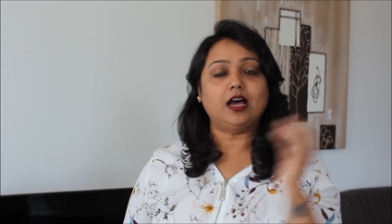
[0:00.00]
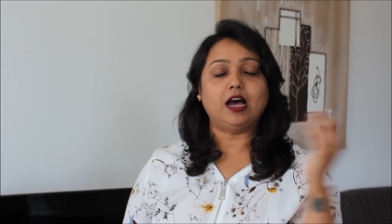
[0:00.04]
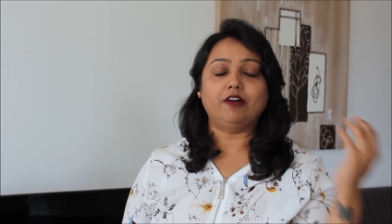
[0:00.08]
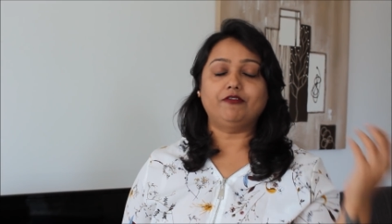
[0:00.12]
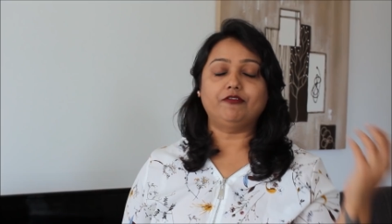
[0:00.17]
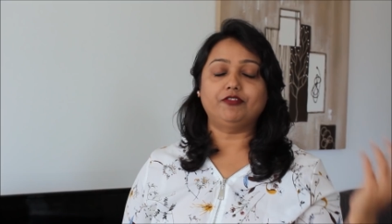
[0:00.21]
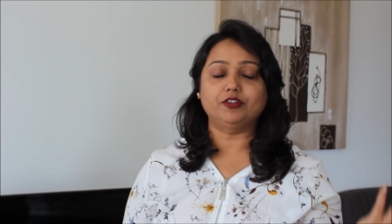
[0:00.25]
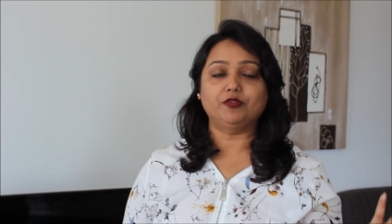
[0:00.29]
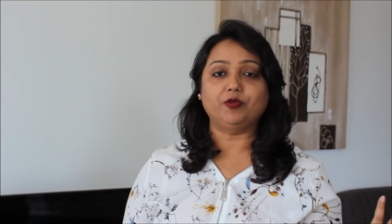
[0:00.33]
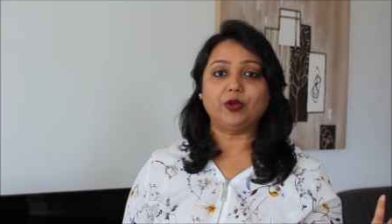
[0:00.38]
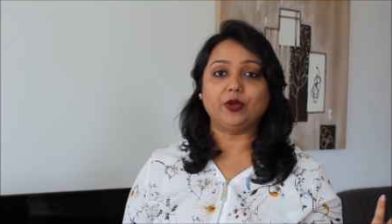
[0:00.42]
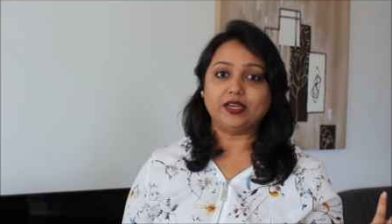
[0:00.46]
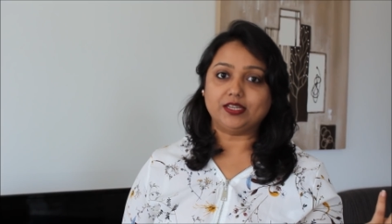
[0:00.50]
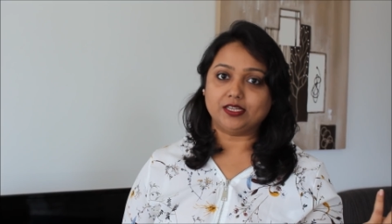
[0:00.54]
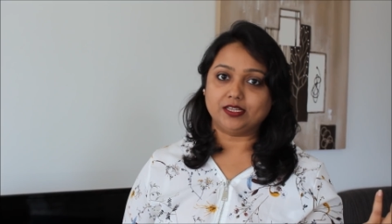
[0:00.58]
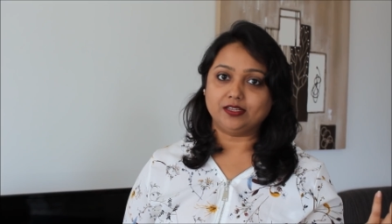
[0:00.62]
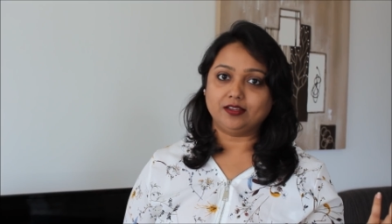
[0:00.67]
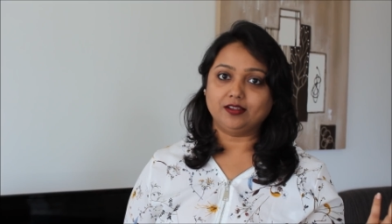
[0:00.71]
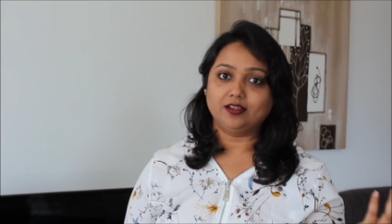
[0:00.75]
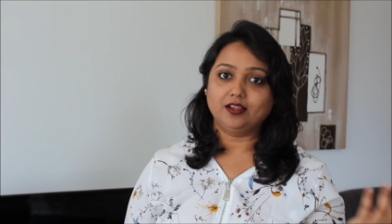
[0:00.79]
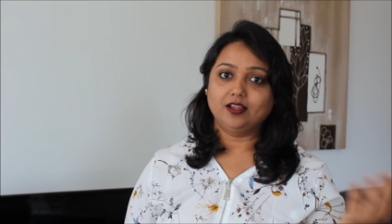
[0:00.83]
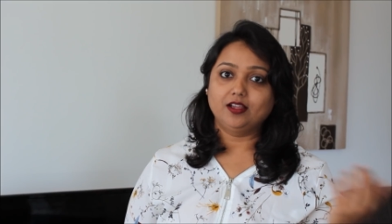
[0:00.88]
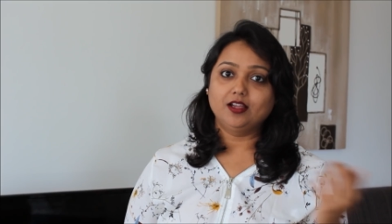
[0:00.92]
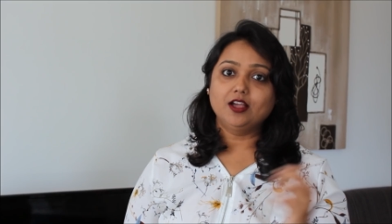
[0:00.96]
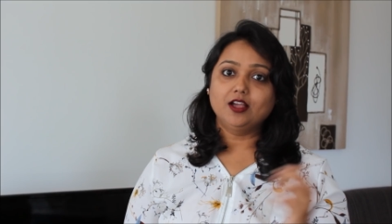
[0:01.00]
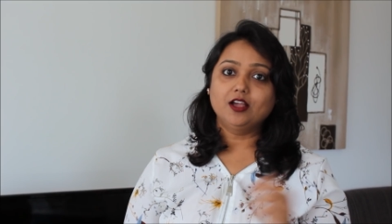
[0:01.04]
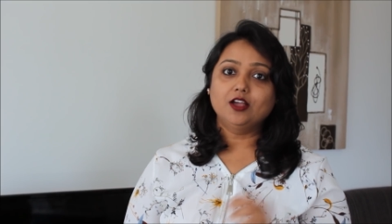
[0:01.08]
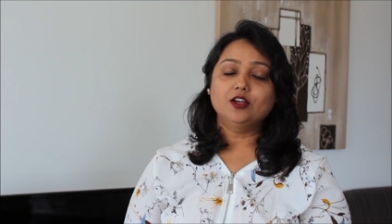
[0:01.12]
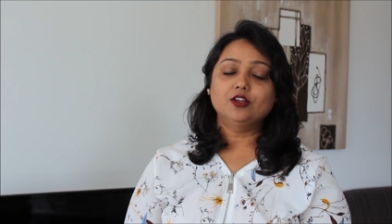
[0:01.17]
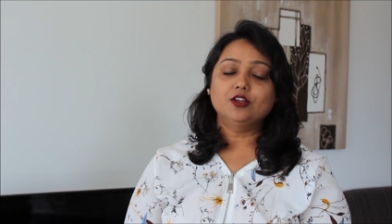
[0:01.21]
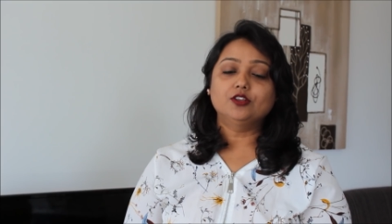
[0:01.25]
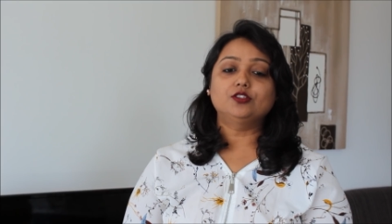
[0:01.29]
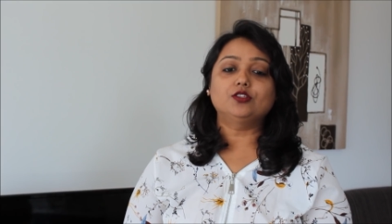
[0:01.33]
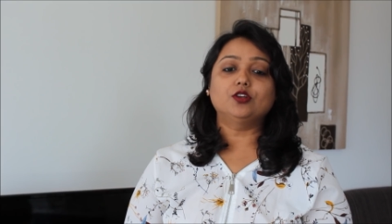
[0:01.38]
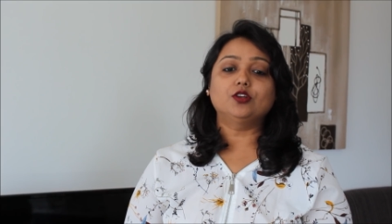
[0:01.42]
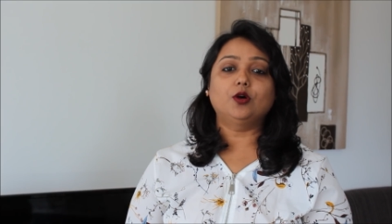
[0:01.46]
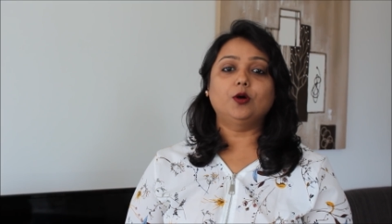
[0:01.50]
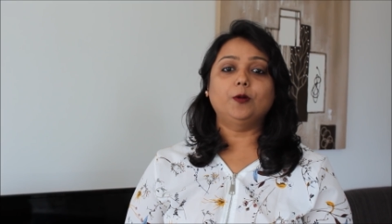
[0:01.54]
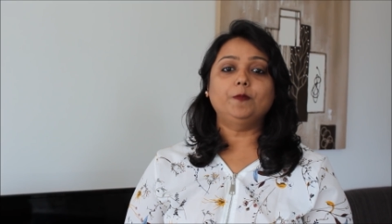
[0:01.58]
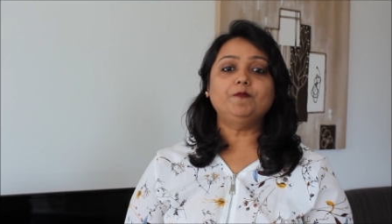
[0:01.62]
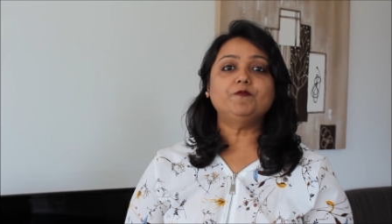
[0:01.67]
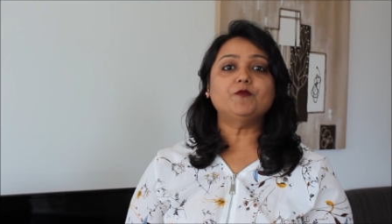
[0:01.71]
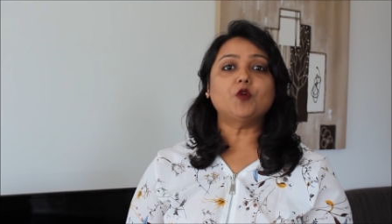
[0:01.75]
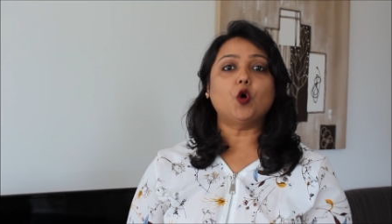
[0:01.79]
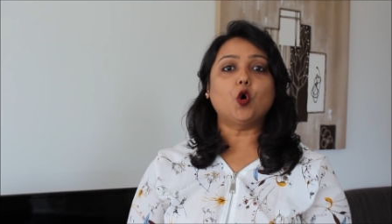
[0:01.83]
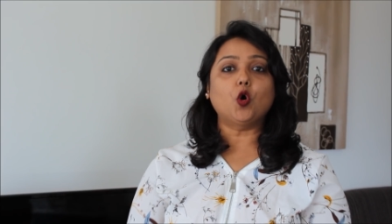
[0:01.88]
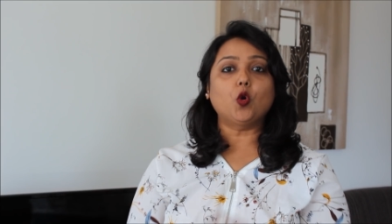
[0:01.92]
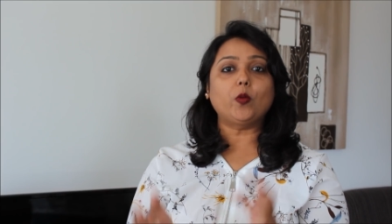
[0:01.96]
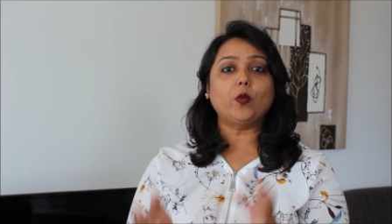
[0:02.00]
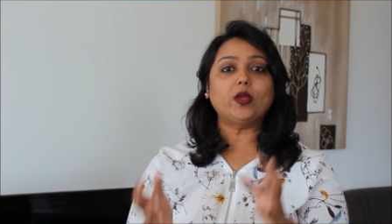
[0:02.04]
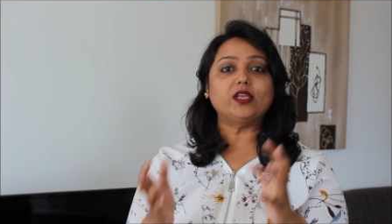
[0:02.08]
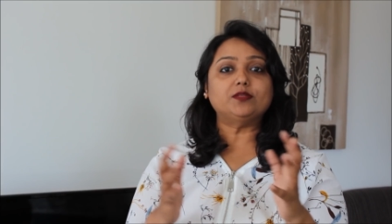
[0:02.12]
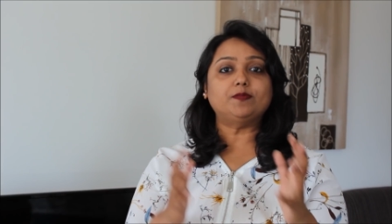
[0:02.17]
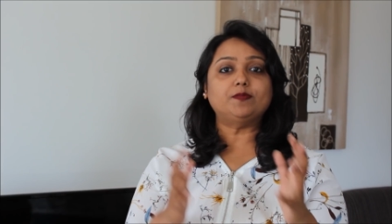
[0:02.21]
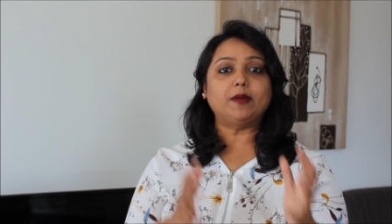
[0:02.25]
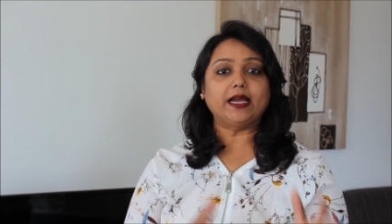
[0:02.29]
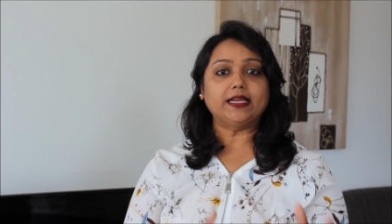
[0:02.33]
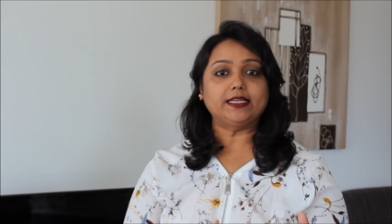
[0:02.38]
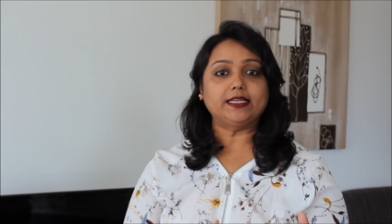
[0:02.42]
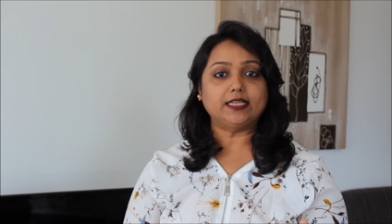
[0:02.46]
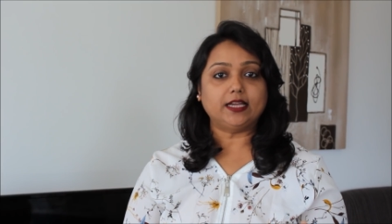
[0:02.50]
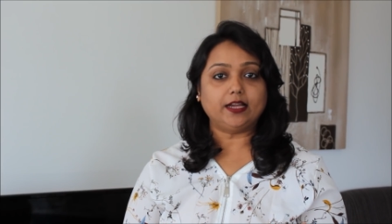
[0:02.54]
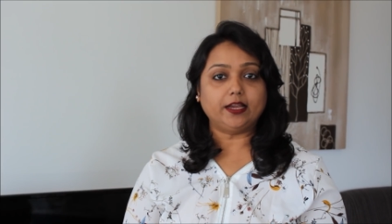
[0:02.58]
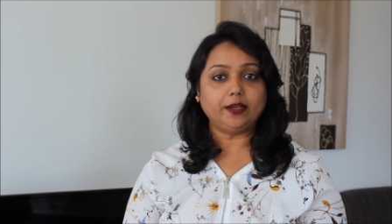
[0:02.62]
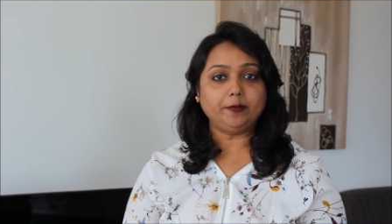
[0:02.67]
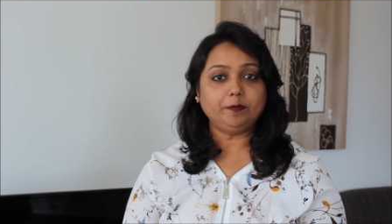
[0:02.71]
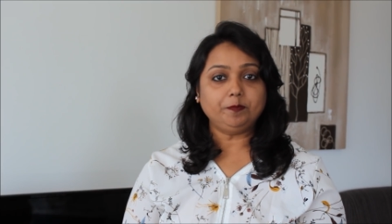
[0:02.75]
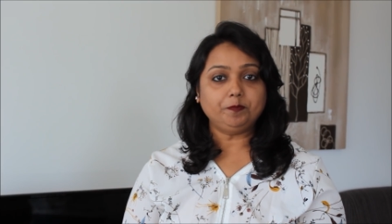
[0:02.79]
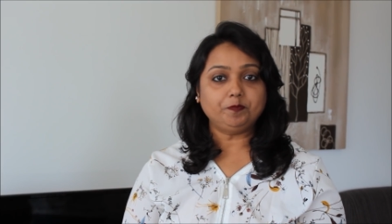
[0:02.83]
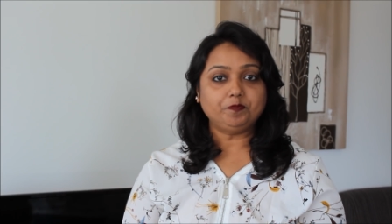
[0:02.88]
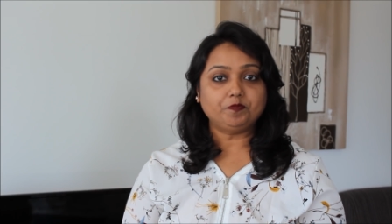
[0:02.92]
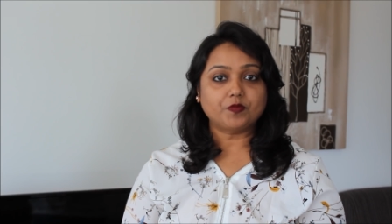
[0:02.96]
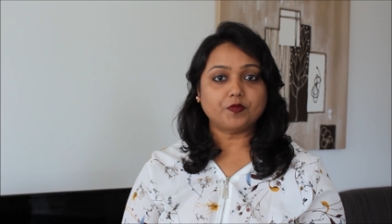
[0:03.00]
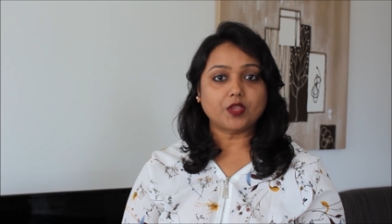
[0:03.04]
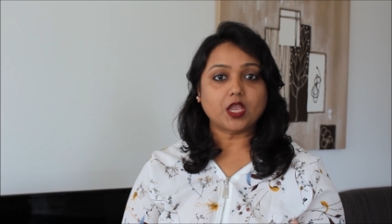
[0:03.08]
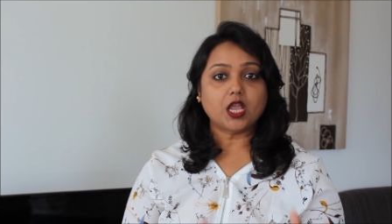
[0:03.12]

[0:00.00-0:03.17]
after waiting. So always buy time